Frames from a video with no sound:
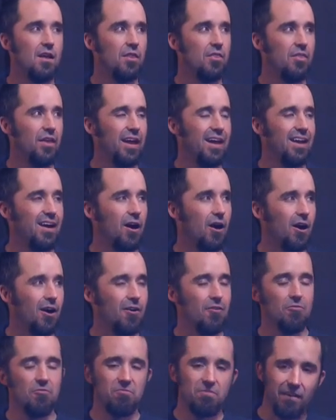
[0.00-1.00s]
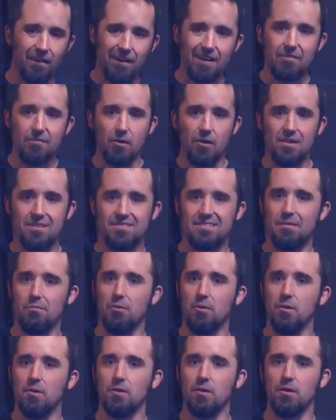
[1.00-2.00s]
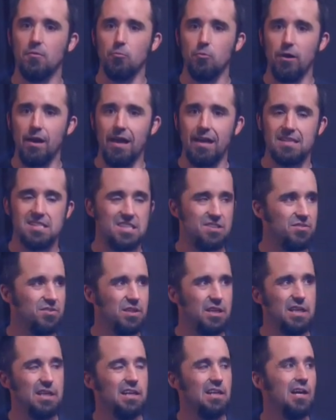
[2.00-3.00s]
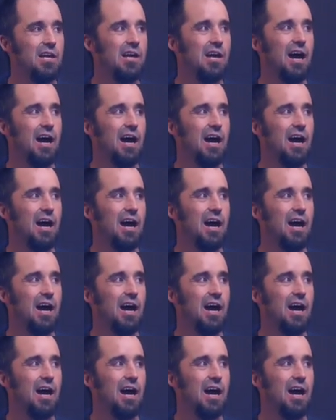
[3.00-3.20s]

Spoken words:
They are very, very similar in reactivity.